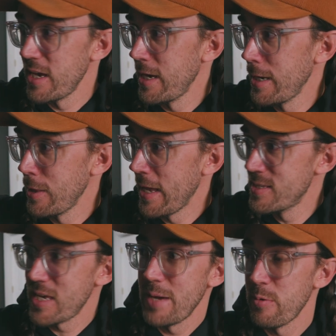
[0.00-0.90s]
a
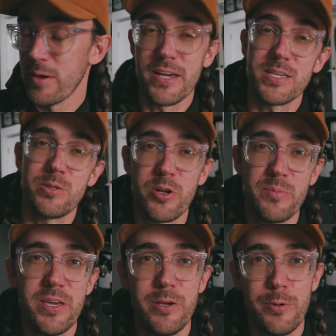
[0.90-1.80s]
landscaper right next door to
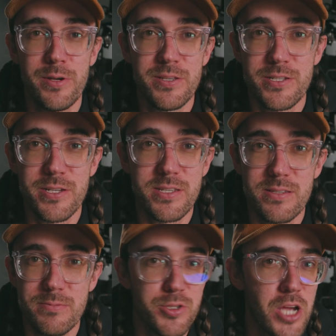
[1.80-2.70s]
me who is
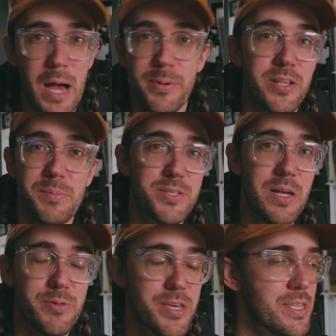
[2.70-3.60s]
just chopping up
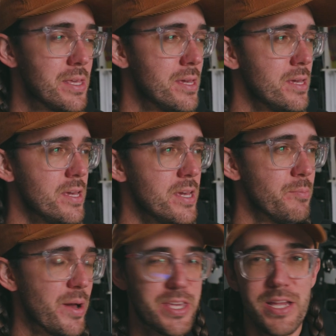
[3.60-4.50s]
something.
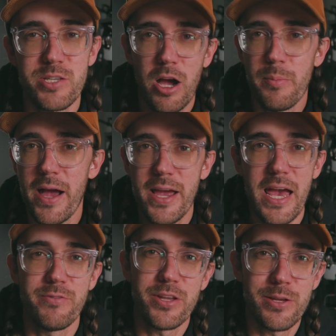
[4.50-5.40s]
My kids are out back
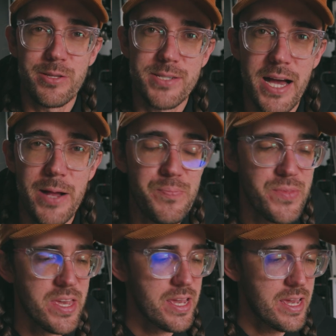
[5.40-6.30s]
having a good time.
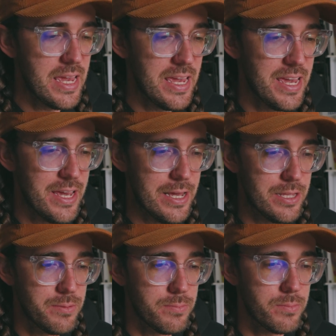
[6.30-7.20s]

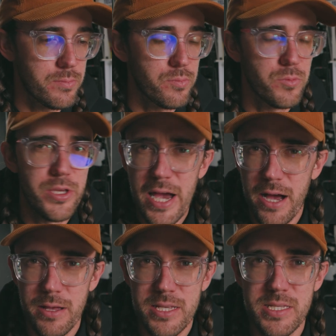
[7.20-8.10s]
And
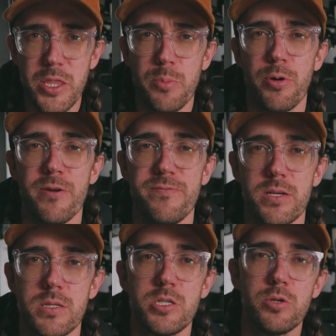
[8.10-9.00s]
yeah, it's not the
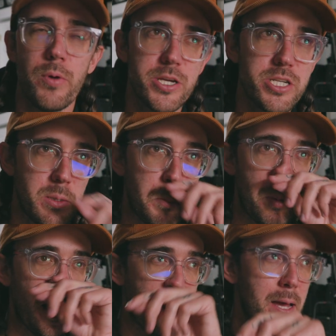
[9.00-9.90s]
perfect situation,
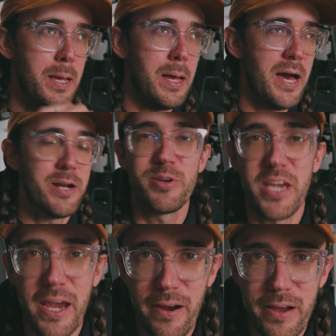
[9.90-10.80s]
but I don't
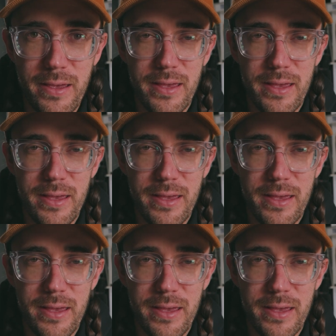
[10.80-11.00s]
care.